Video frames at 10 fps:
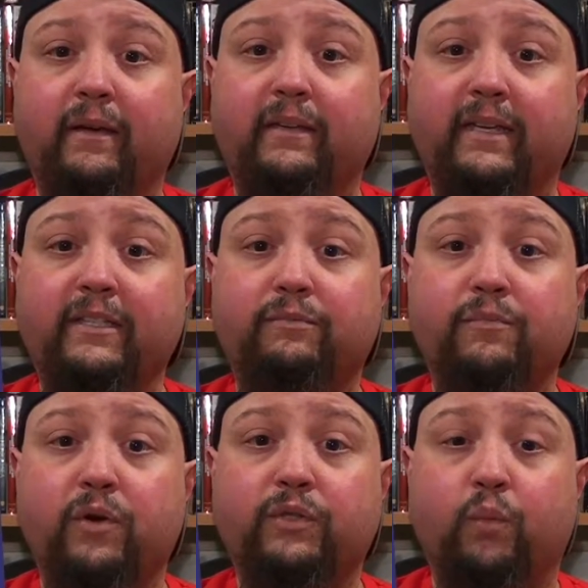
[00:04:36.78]
his
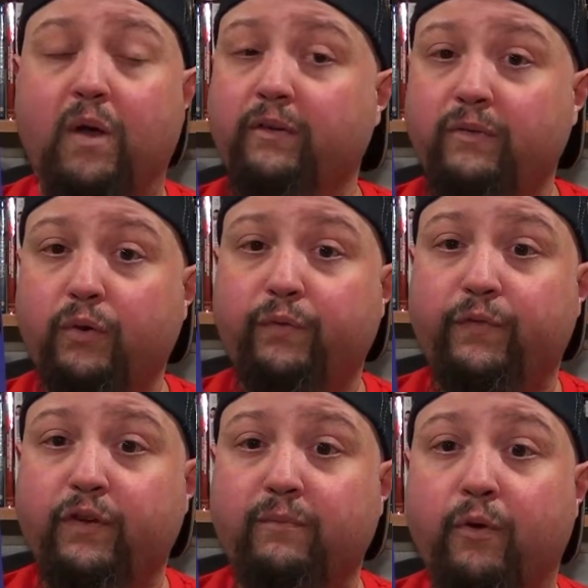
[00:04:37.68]
most well-known
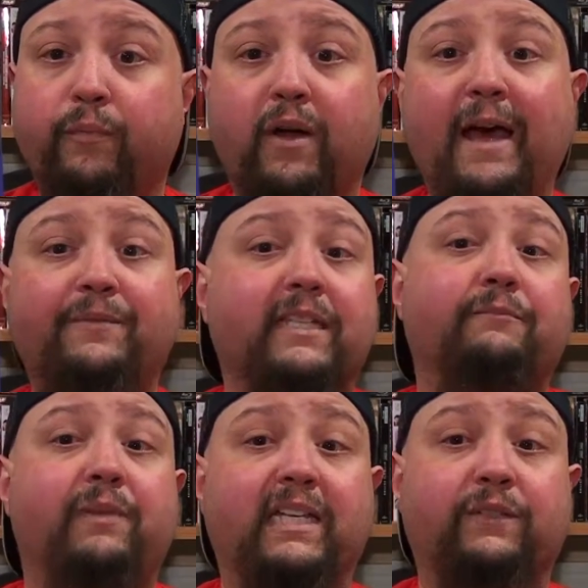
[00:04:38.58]
film, or perhaps his
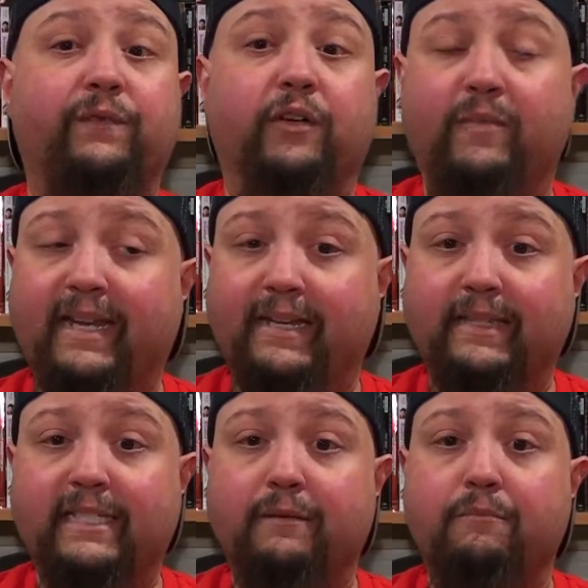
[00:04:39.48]
best film, and at
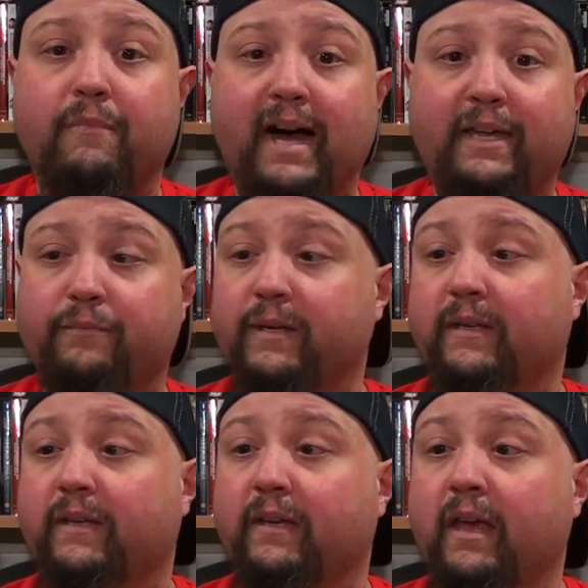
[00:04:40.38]
least my
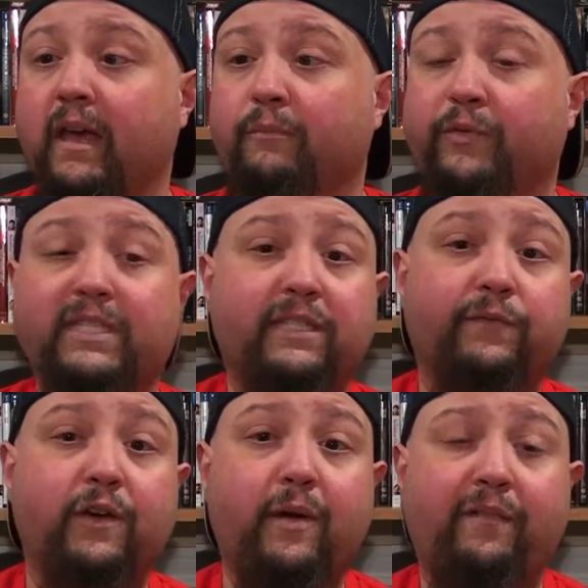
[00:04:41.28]
opinion. But this is a
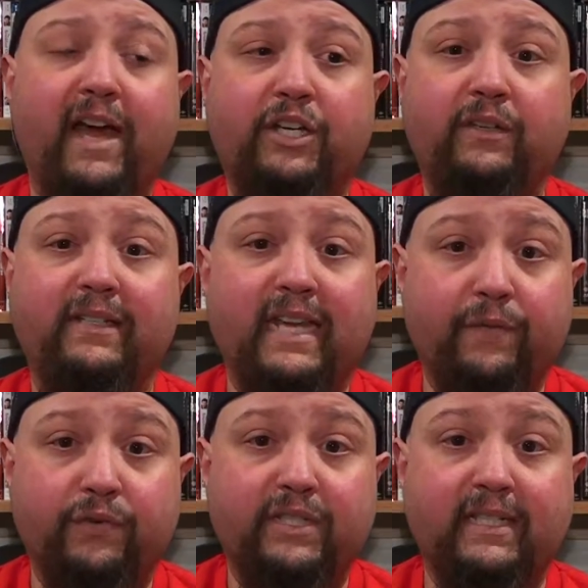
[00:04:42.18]
film I've actually
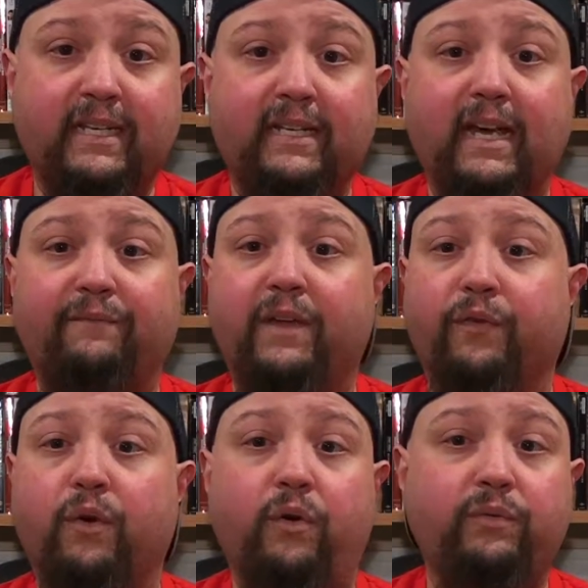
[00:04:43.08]
never seen, I've
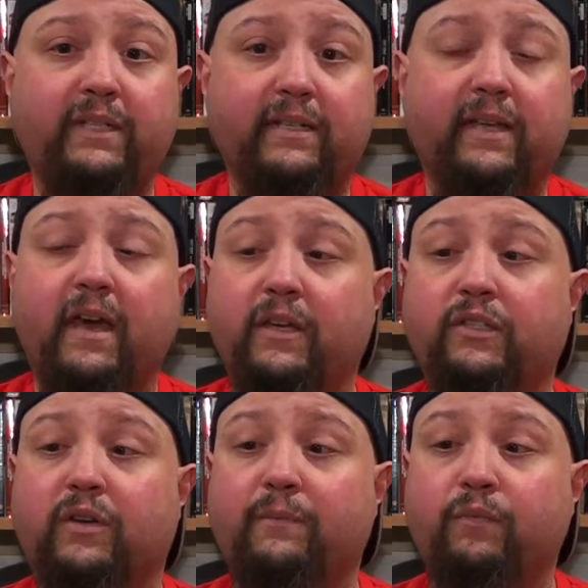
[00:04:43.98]
never owned it,
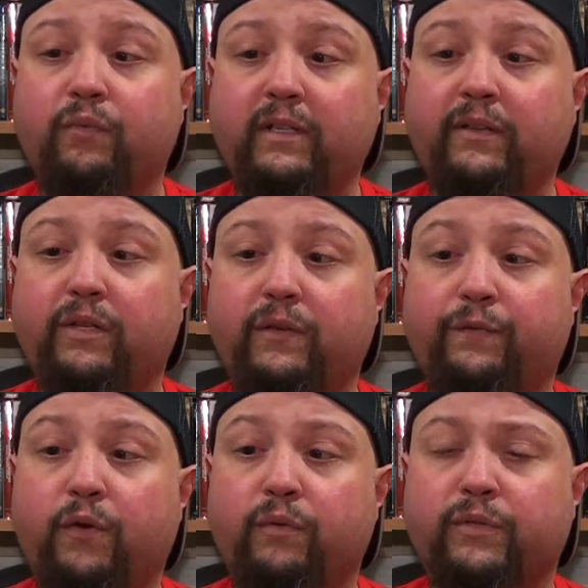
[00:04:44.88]
so I'm really looking
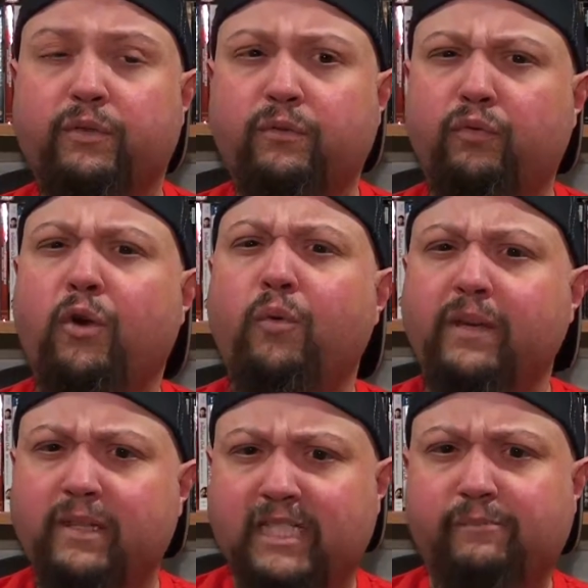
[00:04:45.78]
forward to
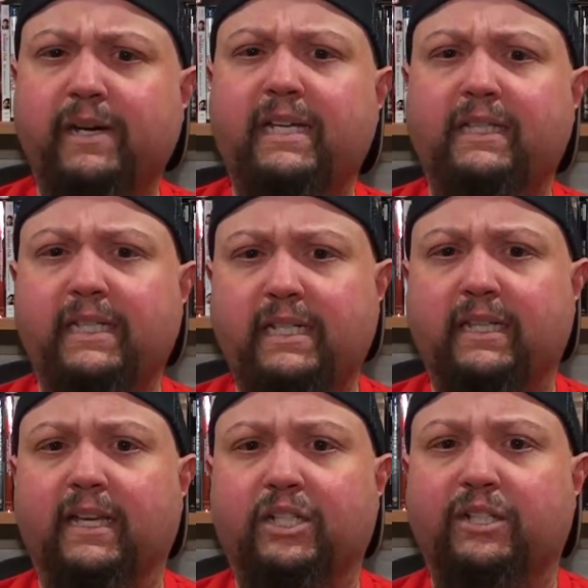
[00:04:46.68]
growing the Spike Lee
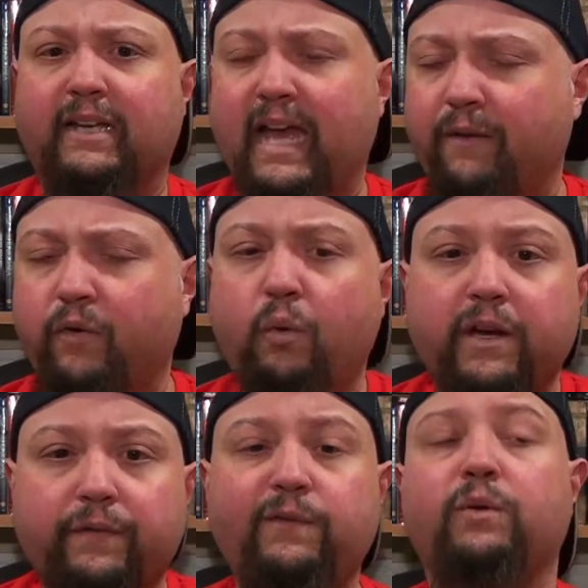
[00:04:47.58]
collection. I have
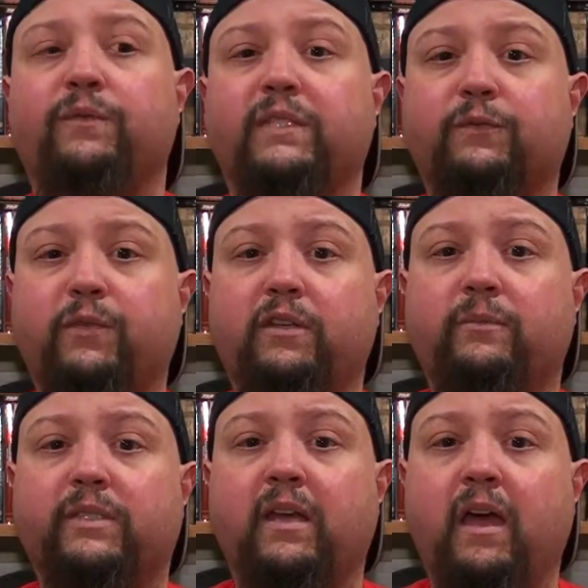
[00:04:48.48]
quite a few of his
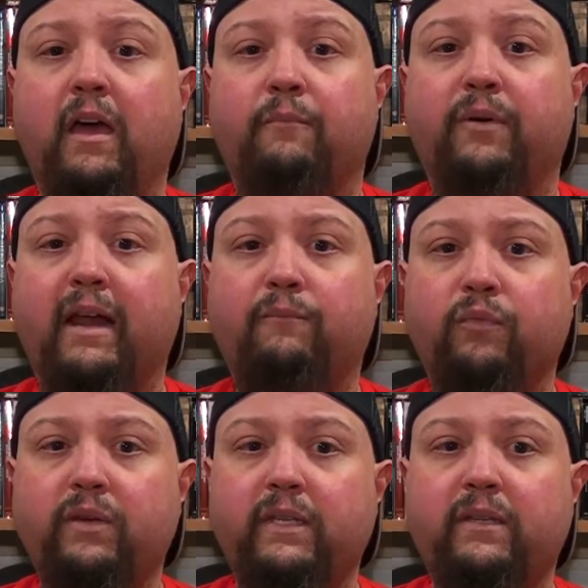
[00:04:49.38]
films, but I'm
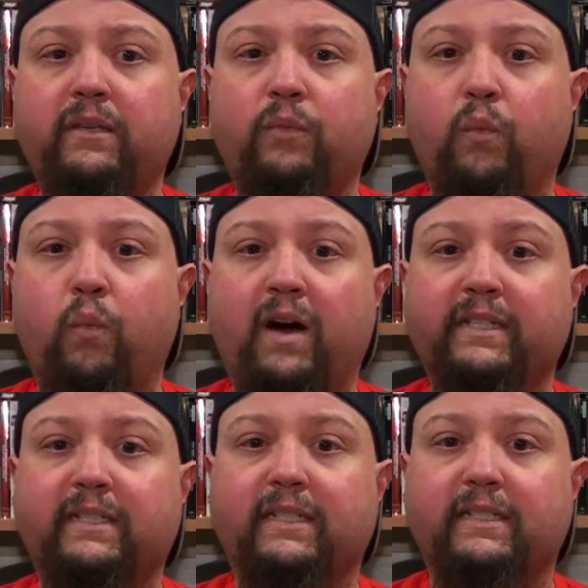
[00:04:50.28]
really
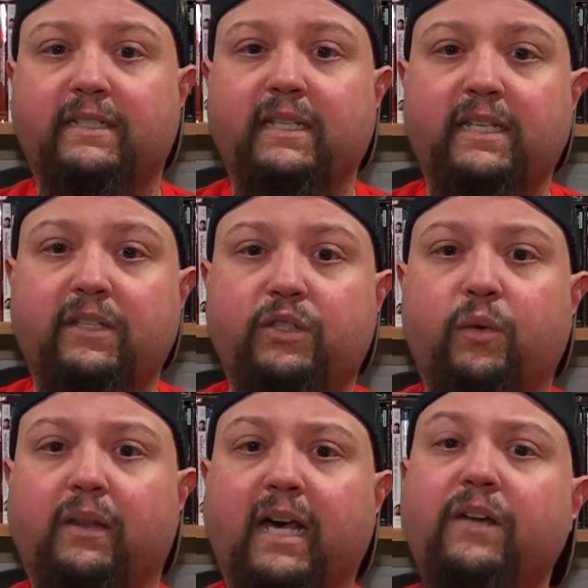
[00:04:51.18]
wanting to dig
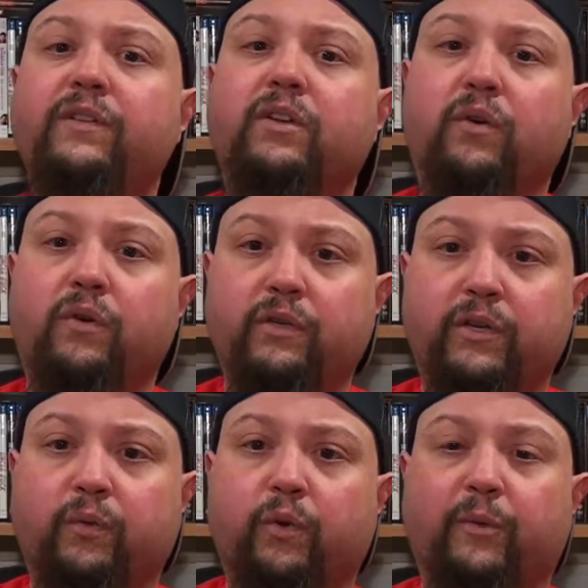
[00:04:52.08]
into a lot of his
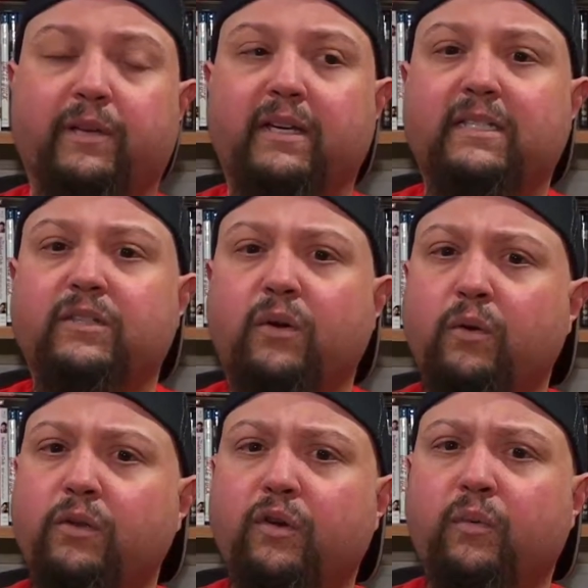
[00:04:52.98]
earlier work, because his
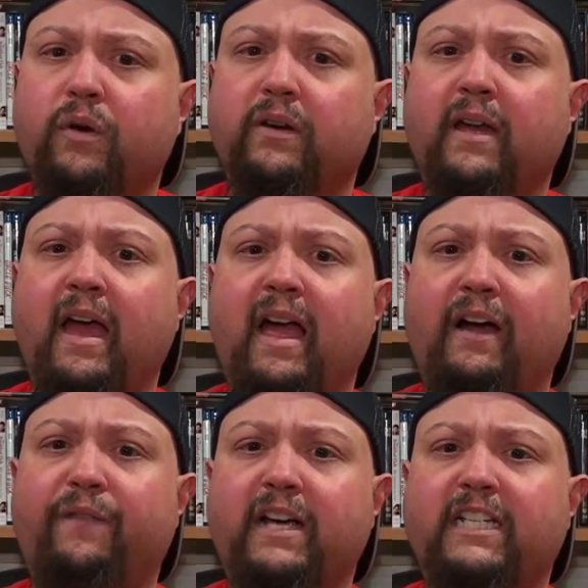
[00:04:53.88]
earlier work
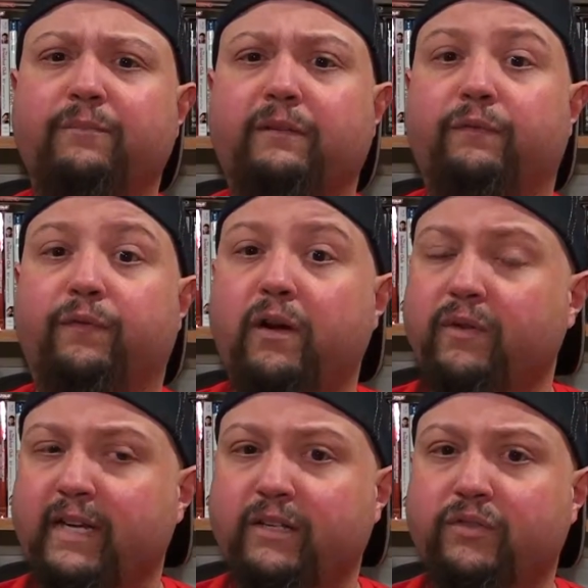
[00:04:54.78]
I find to be
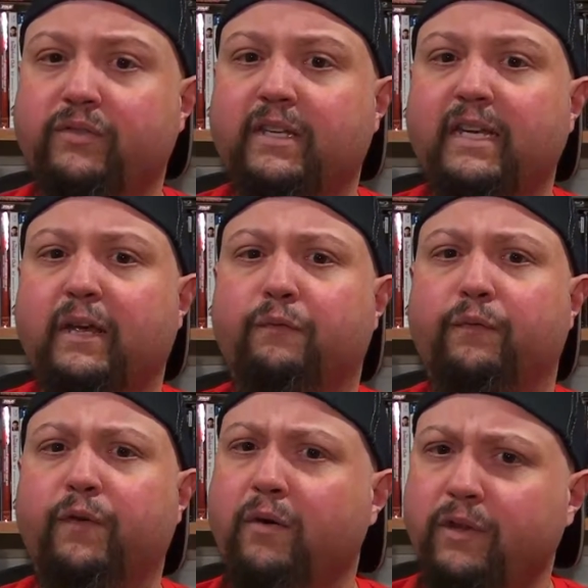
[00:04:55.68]
very interesting and
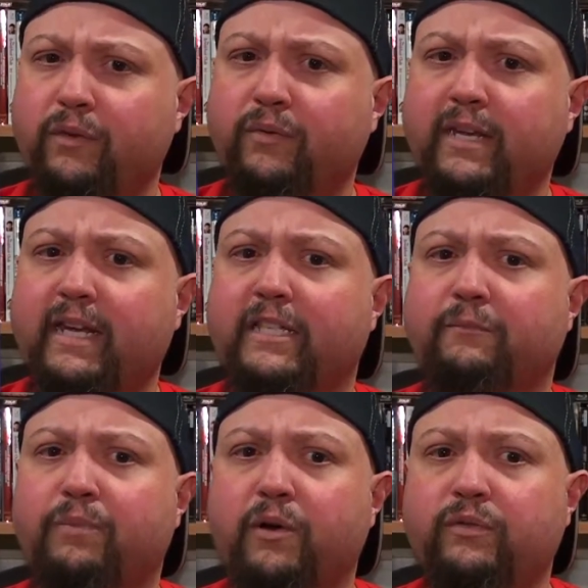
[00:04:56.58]
very unique, as
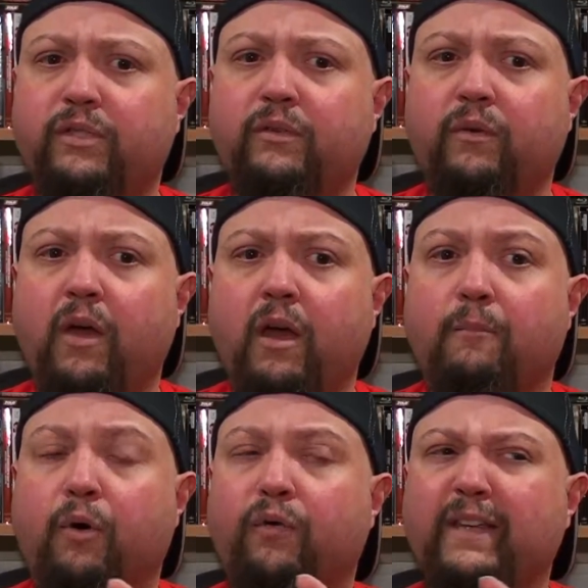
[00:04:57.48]
opposed to
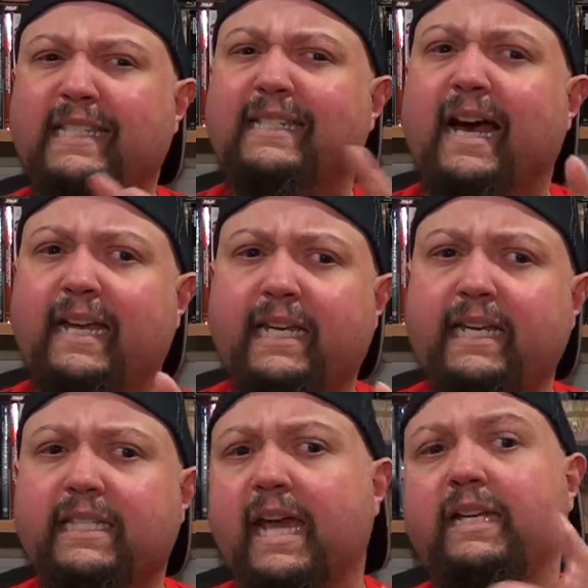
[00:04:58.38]
more of his
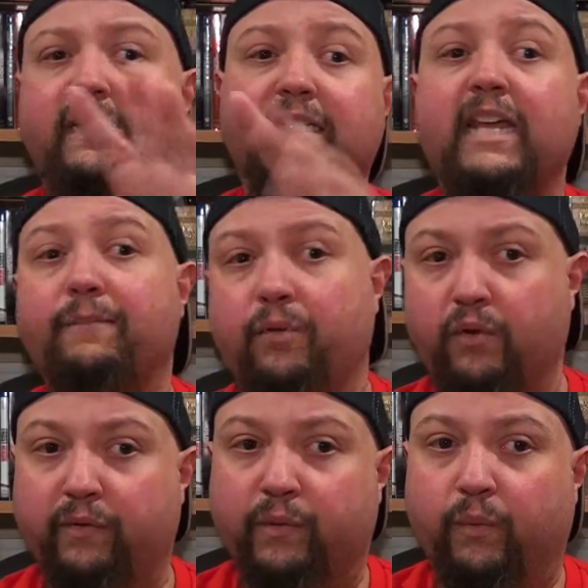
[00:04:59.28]
90s and
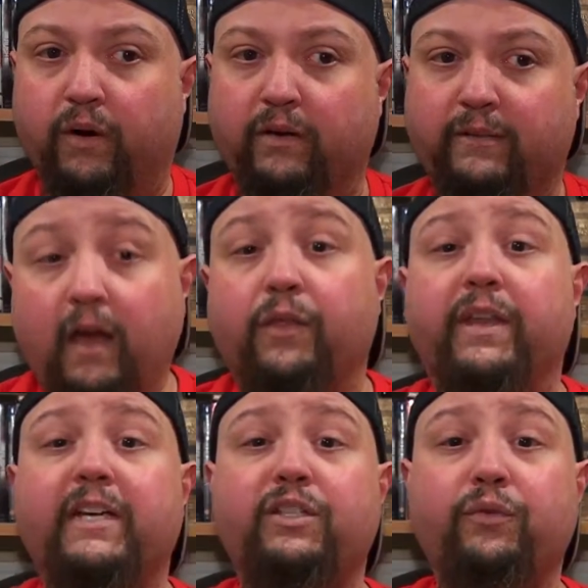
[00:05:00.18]
contemporary work. The
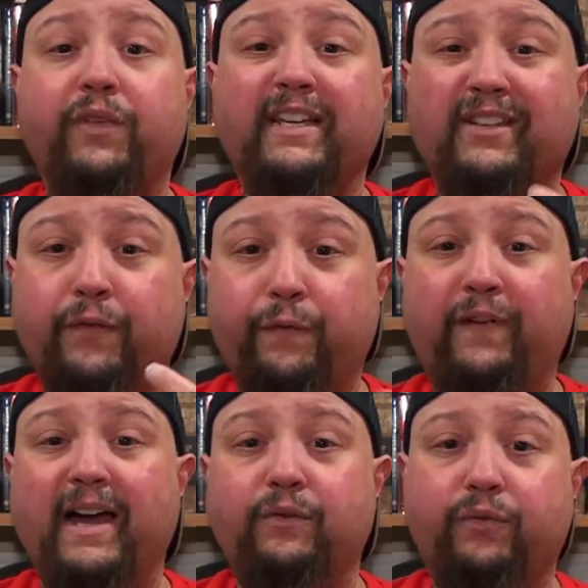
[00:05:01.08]
next two things are the
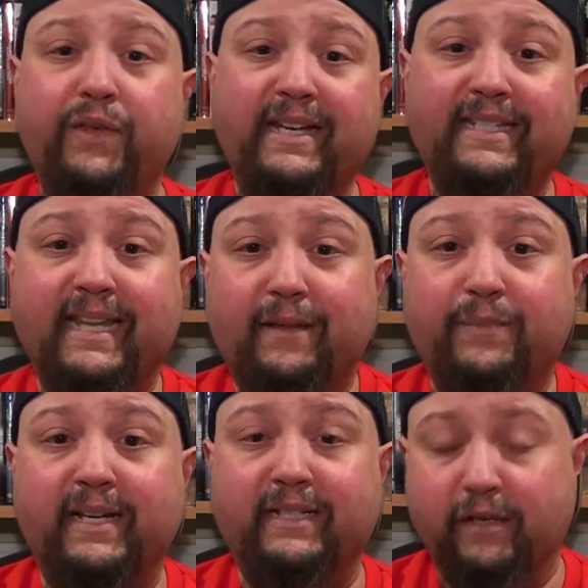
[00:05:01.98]
final things that I
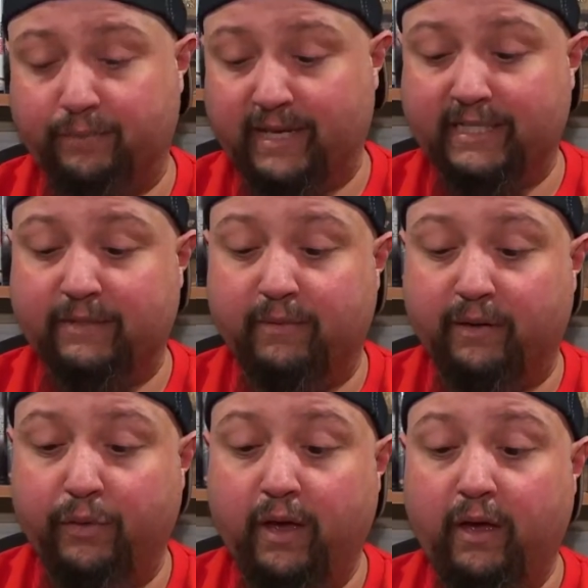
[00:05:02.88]
picked up last
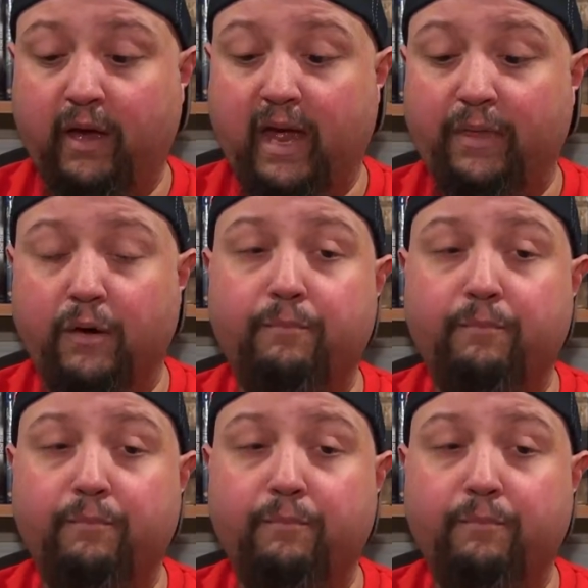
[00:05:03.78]
month, and they're